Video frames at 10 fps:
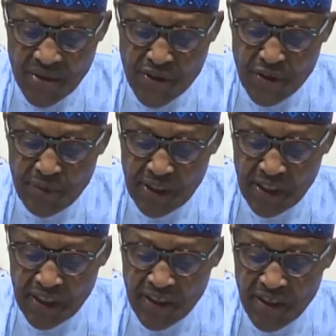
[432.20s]

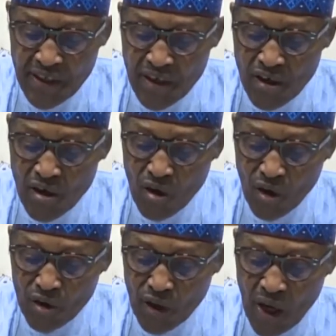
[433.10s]
Similarly,
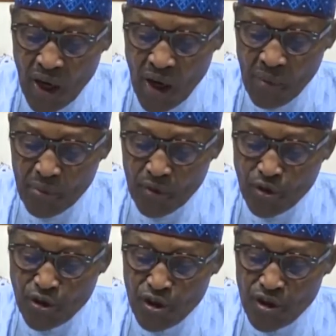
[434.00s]
on our
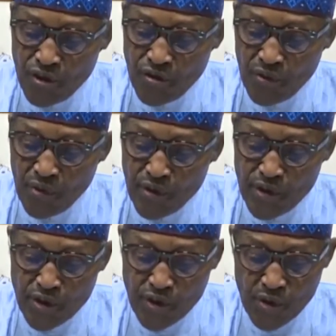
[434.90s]
approach to food
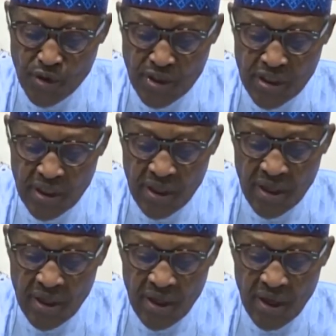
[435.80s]
security,
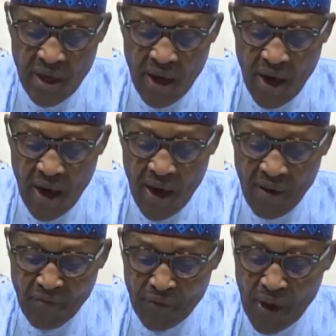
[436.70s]
I
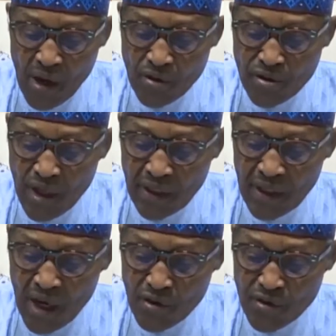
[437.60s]
am proud to
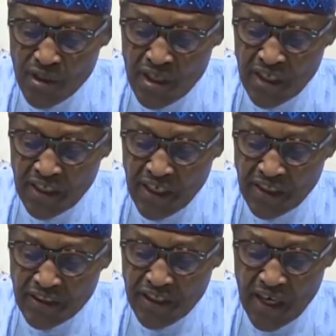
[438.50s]
announce
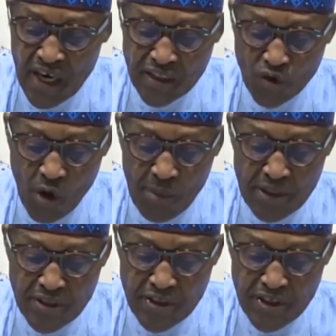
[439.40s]
Nigeria has
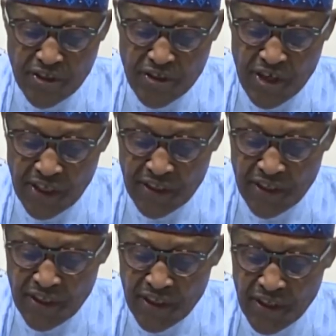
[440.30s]
commenced its journey